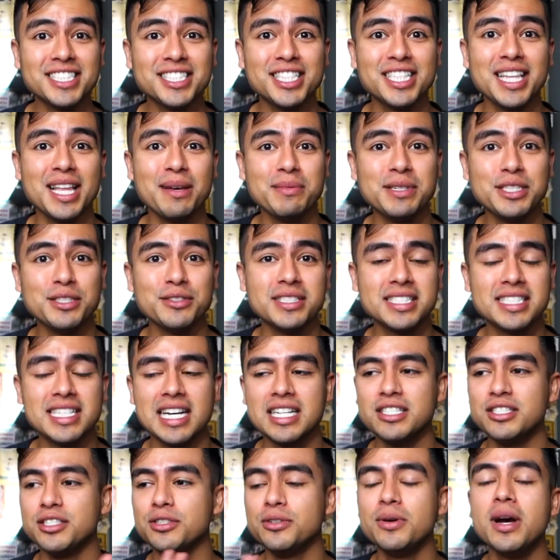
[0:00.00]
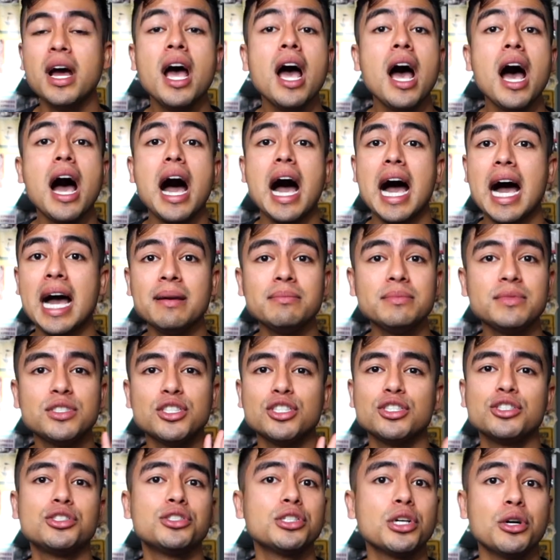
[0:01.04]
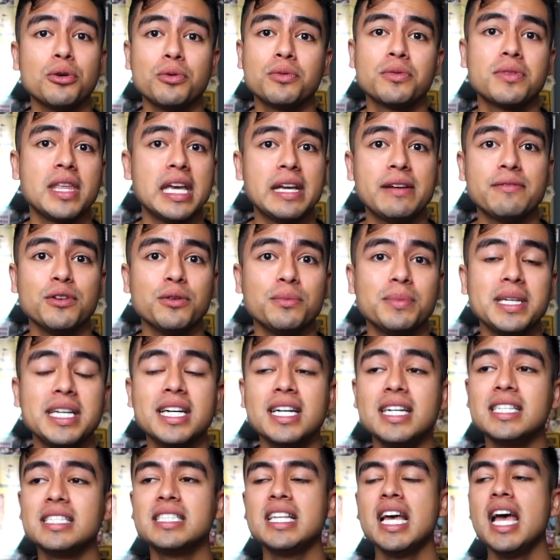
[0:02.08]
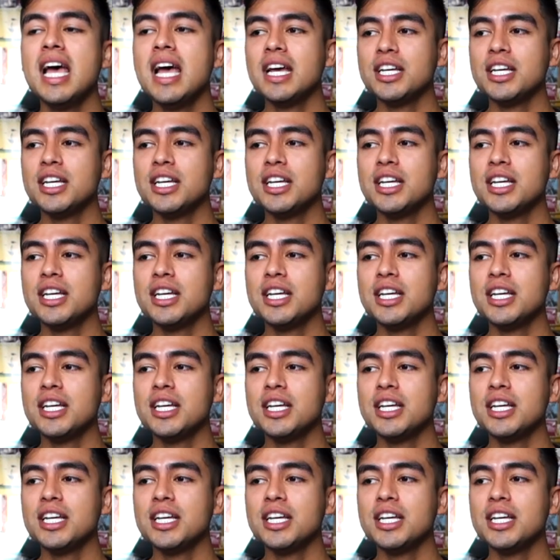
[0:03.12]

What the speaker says: let me do this tattoo, I'm just so thankful because